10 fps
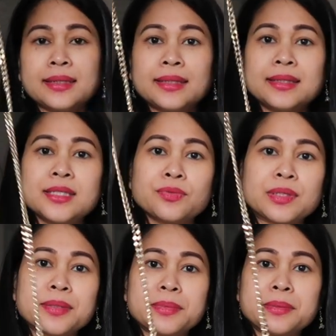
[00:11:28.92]
And then, this
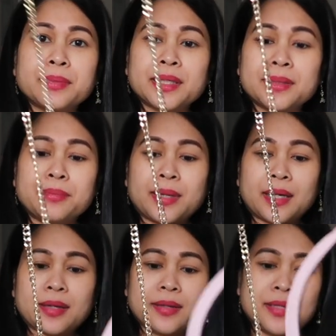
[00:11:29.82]
one naman body bag.
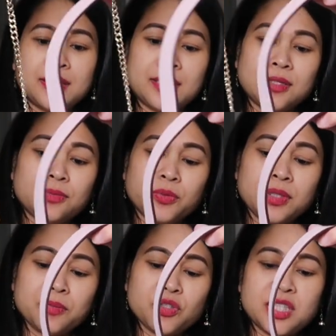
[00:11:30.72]
So,
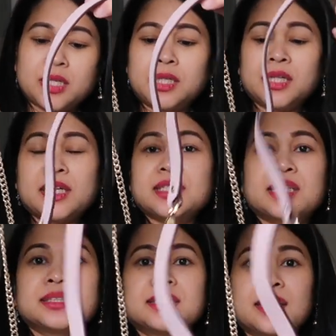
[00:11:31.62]
pwede mo siya ilagay
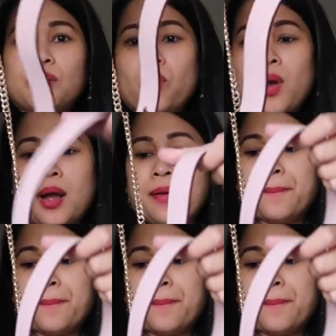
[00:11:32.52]
silang dalawa.